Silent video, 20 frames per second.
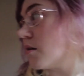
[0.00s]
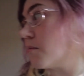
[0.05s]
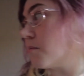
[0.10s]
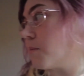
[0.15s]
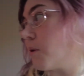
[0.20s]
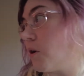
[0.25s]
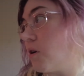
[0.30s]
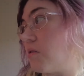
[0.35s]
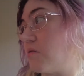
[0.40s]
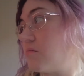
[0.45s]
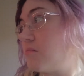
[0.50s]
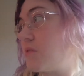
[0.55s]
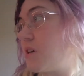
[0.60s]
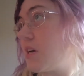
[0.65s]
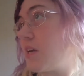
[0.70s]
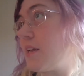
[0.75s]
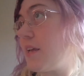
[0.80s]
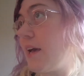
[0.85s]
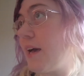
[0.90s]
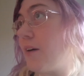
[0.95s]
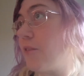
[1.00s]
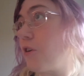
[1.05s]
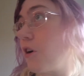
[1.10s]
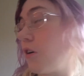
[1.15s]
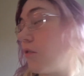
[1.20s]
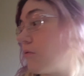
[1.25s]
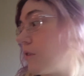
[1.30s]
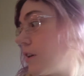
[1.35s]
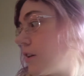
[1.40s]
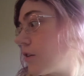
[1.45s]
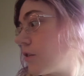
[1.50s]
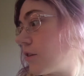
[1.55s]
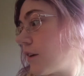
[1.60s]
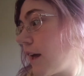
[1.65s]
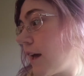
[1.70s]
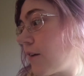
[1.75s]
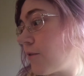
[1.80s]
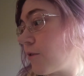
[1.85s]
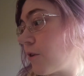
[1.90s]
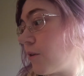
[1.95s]
But yeah, I've got a really good
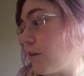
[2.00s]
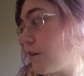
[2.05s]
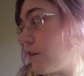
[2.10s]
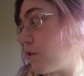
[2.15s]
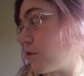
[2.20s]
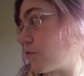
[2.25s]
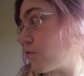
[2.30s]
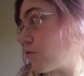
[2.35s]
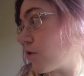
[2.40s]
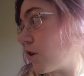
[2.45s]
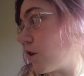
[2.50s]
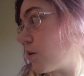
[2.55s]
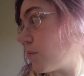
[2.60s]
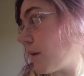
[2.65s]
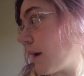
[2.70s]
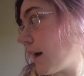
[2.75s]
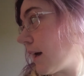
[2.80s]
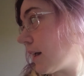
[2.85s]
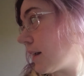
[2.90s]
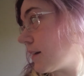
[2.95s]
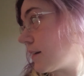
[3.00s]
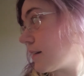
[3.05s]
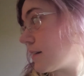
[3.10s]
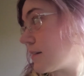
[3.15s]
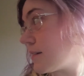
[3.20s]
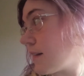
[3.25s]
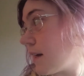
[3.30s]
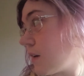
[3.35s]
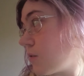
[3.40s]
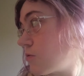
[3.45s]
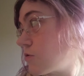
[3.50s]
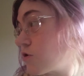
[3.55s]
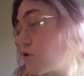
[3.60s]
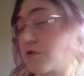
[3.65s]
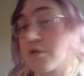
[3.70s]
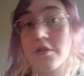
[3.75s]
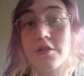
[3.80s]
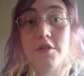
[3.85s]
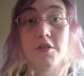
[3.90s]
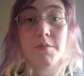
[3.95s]
airflow in this room and it now
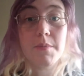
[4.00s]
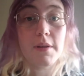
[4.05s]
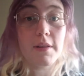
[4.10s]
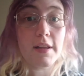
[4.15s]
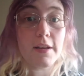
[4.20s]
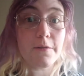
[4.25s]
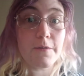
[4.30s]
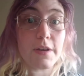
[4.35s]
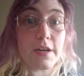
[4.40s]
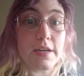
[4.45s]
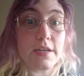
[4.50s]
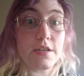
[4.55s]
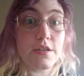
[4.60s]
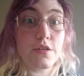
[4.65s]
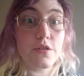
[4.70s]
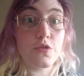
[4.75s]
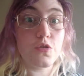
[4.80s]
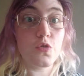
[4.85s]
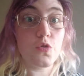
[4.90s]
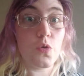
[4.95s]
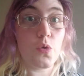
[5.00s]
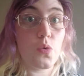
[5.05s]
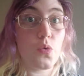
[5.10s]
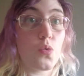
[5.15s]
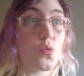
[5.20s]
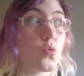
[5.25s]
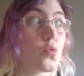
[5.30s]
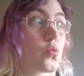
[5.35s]
doesn't smell like fish. So